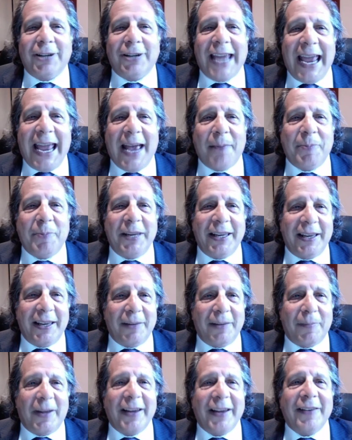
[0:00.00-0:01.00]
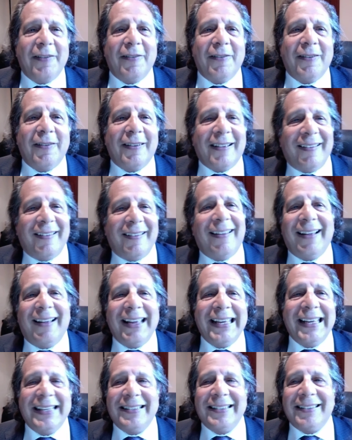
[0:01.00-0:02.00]
Cappy and my
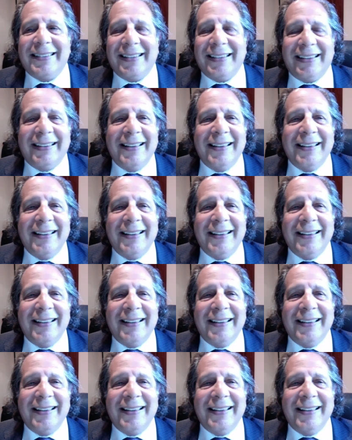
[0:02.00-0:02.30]
client's